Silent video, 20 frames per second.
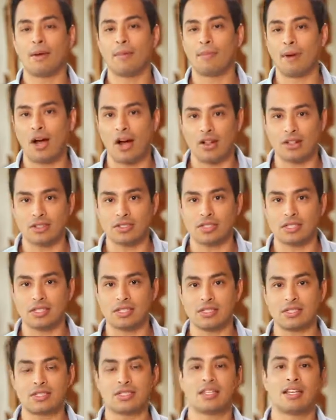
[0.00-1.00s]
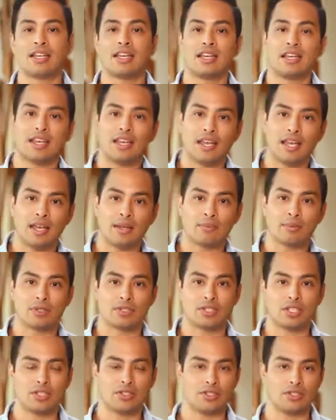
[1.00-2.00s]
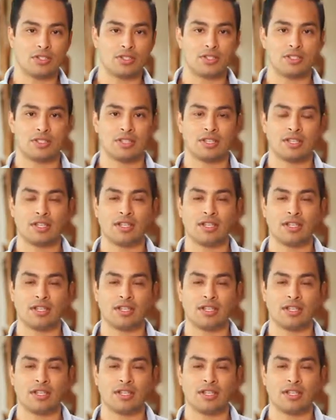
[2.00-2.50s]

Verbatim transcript: policies, and procedures.